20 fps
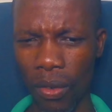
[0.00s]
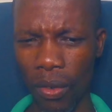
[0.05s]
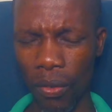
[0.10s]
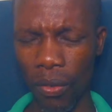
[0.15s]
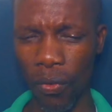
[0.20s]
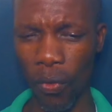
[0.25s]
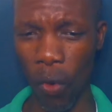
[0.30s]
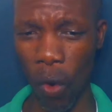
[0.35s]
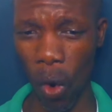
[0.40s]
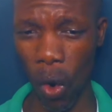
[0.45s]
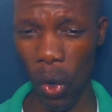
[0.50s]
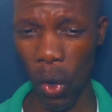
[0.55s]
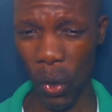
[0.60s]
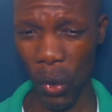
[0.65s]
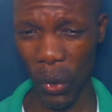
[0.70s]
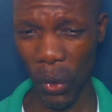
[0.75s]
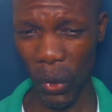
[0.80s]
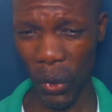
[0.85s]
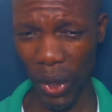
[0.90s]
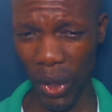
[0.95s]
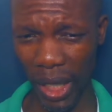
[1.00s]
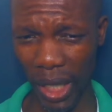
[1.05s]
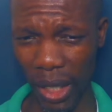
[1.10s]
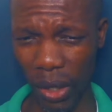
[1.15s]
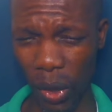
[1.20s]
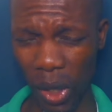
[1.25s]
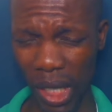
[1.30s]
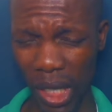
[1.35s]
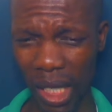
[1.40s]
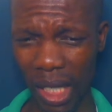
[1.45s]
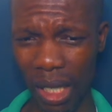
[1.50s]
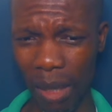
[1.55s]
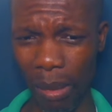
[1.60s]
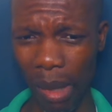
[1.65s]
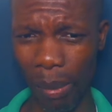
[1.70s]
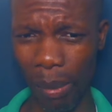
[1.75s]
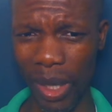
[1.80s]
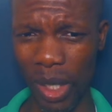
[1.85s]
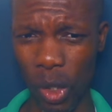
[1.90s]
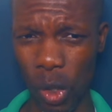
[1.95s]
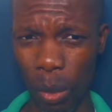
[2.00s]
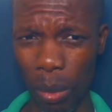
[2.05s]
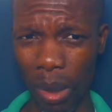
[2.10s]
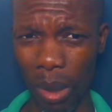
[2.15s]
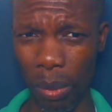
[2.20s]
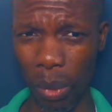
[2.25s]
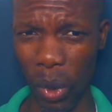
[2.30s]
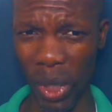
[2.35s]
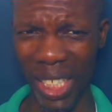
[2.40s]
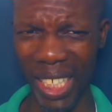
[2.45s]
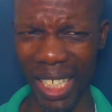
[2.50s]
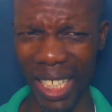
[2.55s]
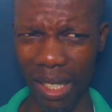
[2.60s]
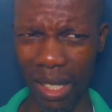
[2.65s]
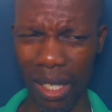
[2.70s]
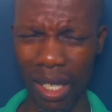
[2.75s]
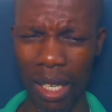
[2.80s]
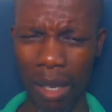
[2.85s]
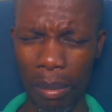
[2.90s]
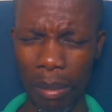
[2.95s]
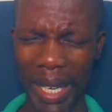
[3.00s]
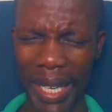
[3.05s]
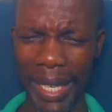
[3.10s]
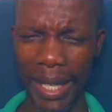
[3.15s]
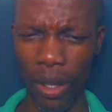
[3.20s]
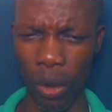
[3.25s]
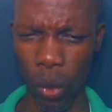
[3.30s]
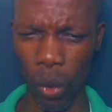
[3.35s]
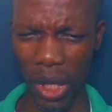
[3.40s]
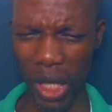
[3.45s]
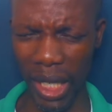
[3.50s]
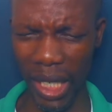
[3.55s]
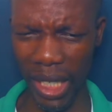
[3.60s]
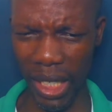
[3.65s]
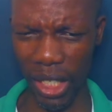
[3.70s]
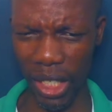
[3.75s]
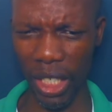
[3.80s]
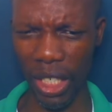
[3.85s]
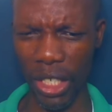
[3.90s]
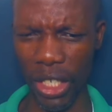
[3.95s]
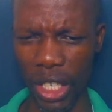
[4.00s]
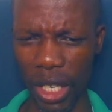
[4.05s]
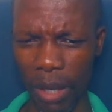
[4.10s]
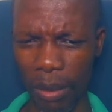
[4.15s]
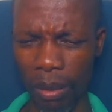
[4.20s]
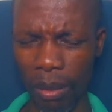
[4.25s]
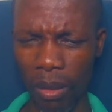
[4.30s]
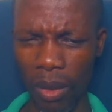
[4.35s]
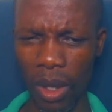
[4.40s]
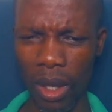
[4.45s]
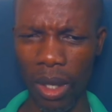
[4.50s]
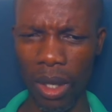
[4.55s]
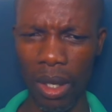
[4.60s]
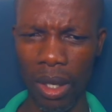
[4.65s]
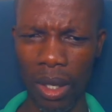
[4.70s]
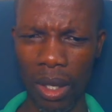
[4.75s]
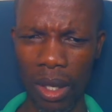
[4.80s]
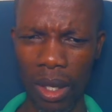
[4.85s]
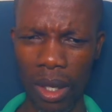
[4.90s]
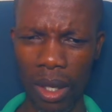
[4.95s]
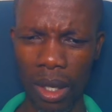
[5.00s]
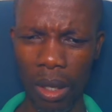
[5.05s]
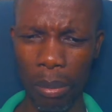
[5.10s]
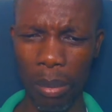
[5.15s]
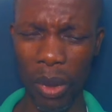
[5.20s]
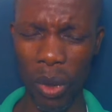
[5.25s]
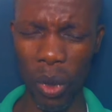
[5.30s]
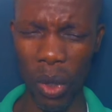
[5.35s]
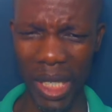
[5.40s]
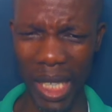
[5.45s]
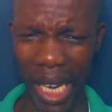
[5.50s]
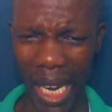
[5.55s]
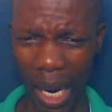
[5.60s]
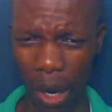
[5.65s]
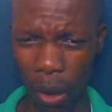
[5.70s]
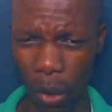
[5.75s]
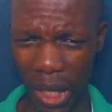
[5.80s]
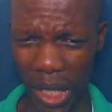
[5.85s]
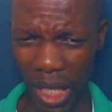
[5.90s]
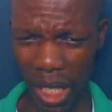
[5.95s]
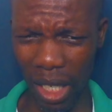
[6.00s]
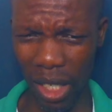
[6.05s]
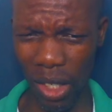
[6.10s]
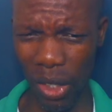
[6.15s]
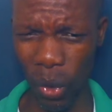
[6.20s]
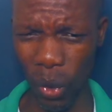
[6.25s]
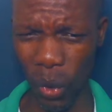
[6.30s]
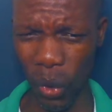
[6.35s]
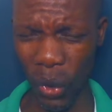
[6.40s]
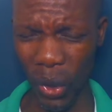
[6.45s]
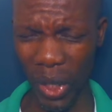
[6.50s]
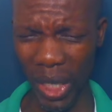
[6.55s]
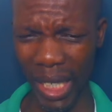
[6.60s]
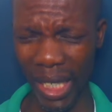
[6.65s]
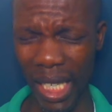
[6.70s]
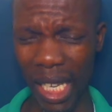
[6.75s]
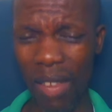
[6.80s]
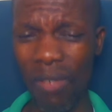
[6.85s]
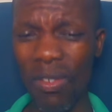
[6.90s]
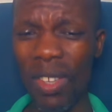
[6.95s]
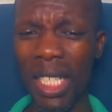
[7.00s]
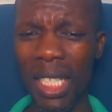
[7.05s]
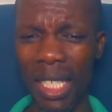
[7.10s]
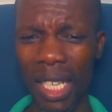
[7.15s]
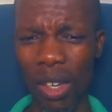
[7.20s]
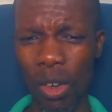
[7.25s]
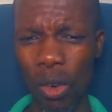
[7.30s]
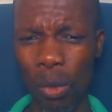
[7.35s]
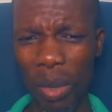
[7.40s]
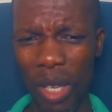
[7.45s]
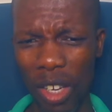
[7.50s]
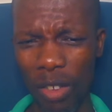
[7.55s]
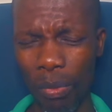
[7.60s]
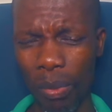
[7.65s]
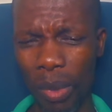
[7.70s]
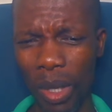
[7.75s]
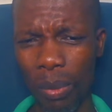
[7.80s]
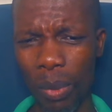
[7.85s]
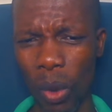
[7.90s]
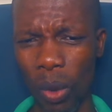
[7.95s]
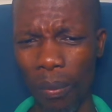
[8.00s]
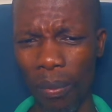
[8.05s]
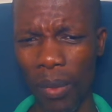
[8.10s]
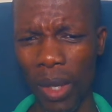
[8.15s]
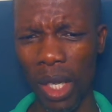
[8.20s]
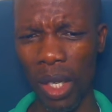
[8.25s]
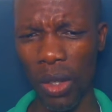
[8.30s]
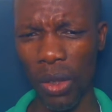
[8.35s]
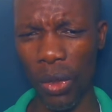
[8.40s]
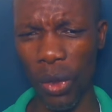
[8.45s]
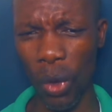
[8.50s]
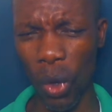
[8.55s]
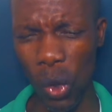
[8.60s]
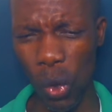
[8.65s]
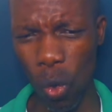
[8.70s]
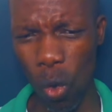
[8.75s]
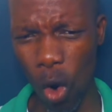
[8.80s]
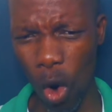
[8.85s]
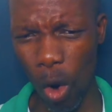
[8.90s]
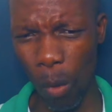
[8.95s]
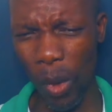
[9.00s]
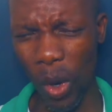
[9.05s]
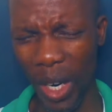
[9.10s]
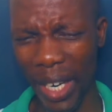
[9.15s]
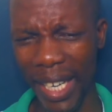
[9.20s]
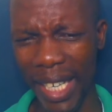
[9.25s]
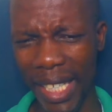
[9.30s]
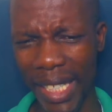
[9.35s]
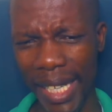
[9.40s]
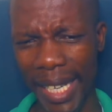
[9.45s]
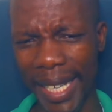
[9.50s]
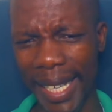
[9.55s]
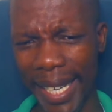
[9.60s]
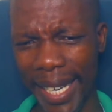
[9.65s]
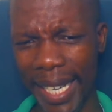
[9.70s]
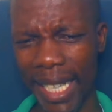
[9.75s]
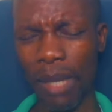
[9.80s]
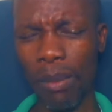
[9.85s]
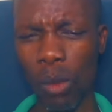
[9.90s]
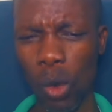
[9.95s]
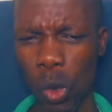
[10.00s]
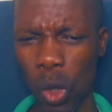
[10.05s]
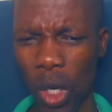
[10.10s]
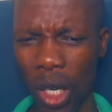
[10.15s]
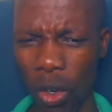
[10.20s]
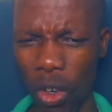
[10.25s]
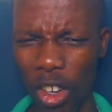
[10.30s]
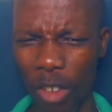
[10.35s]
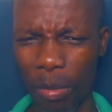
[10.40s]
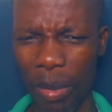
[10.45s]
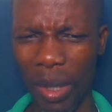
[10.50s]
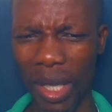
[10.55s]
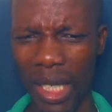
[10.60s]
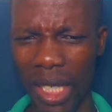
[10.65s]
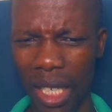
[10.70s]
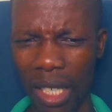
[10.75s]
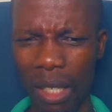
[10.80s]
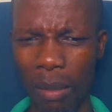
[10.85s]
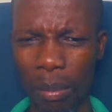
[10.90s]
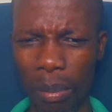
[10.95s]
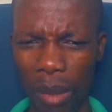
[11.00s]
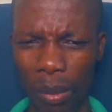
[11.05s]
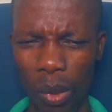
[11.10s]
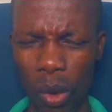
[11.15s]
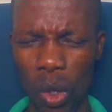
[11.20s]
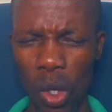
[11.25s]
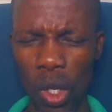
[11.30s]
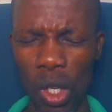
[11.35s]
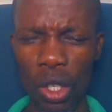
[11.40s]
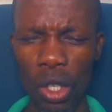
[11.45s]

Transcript: for innocent Zimbabweans to be butchered by a ruthless regime? Because I will tell you that even ZANU PF people, those warmongers like Chris Mutwango, have been telling people